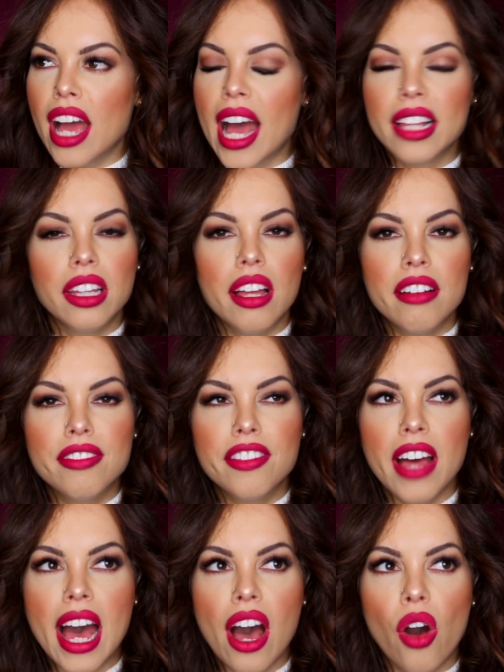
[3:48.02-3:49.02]

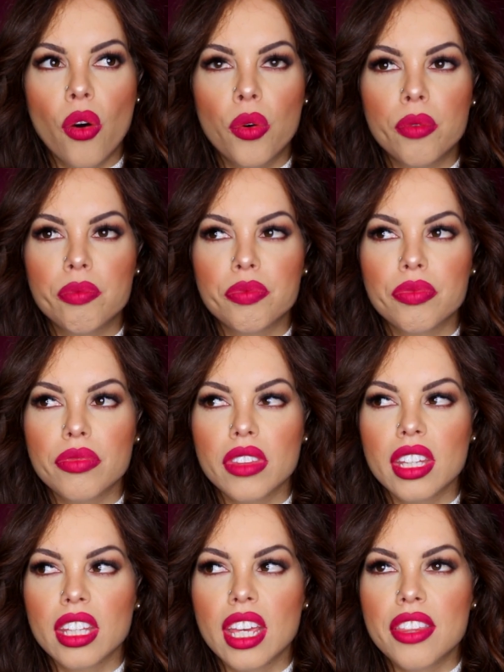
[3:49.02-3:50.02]
love how
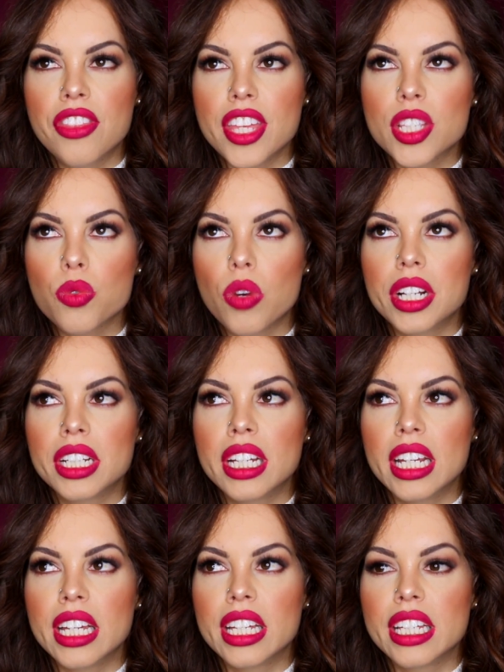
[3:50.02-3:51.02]
this one
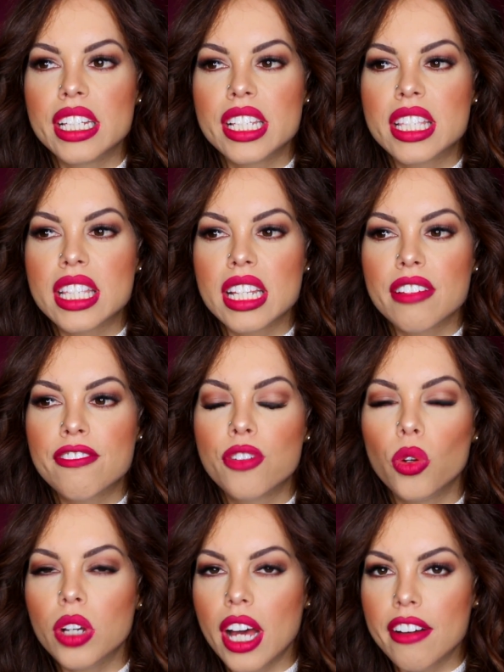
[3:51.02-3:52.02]
is
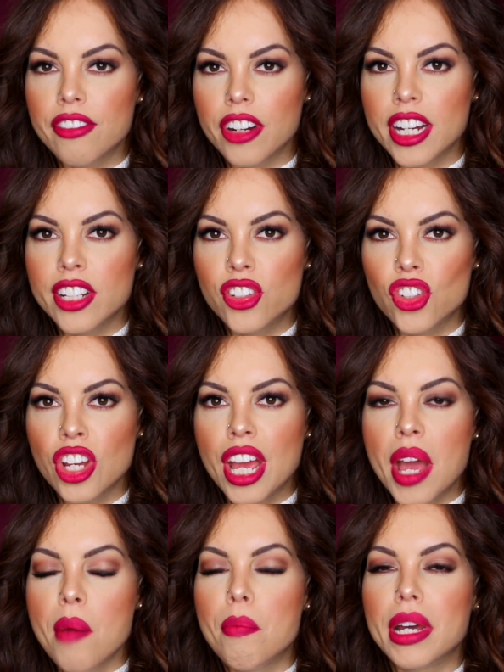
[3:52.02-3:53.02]
full coverage,
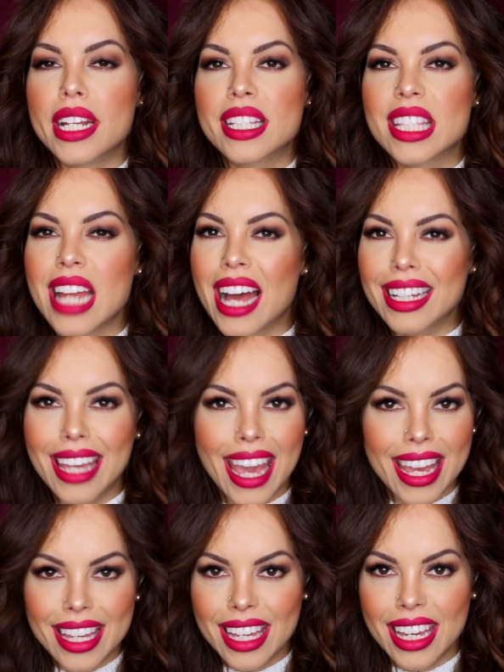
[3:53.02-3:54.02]
but it's not
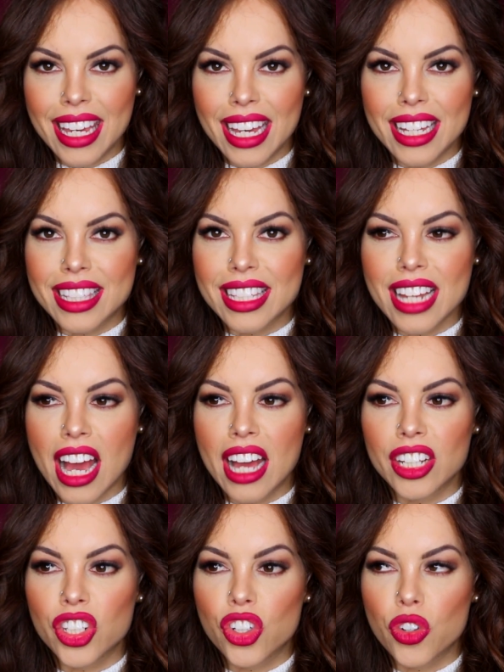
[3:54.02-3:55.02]
cakey. It's
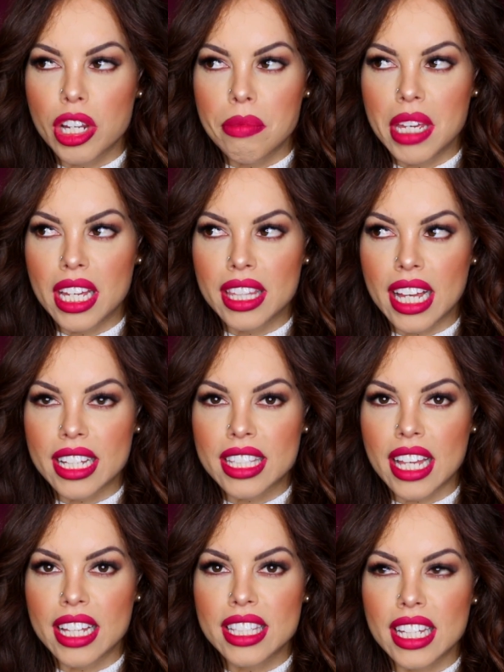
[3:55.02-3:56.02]
not creamy in
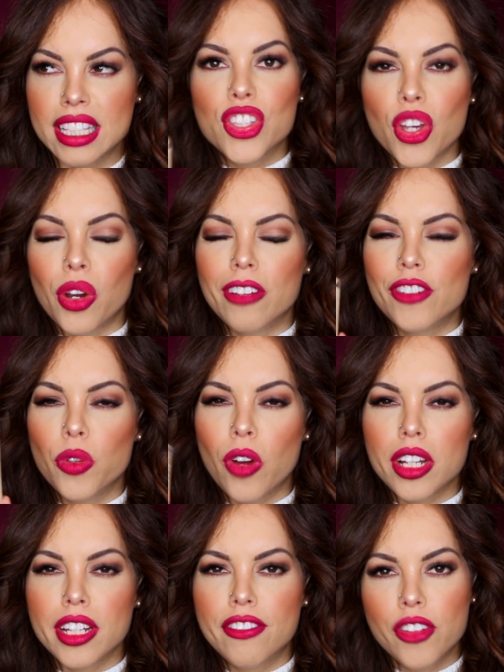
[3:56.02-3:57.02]
that sense. So if you've
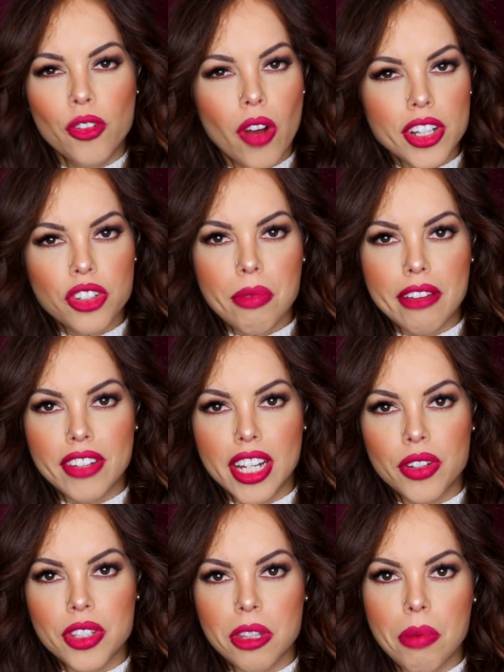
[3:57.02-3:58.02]
watched my
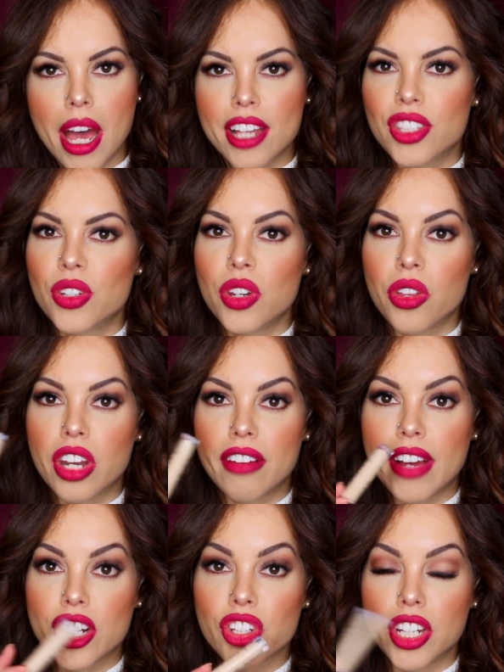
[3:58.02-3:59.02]
videos in the past, you know that
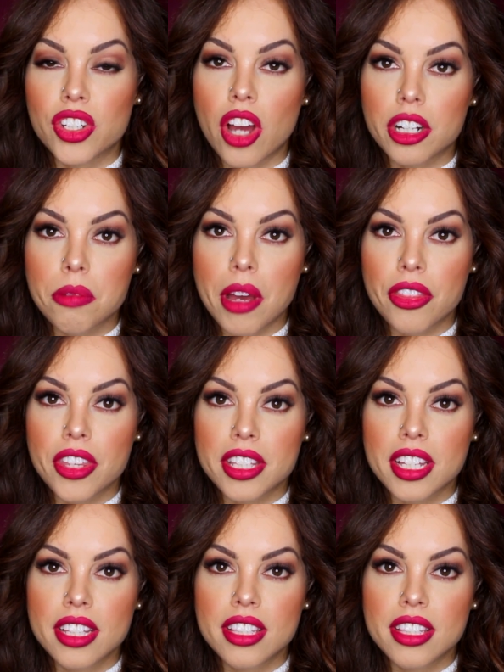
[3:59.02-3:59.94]
I've actually talked about this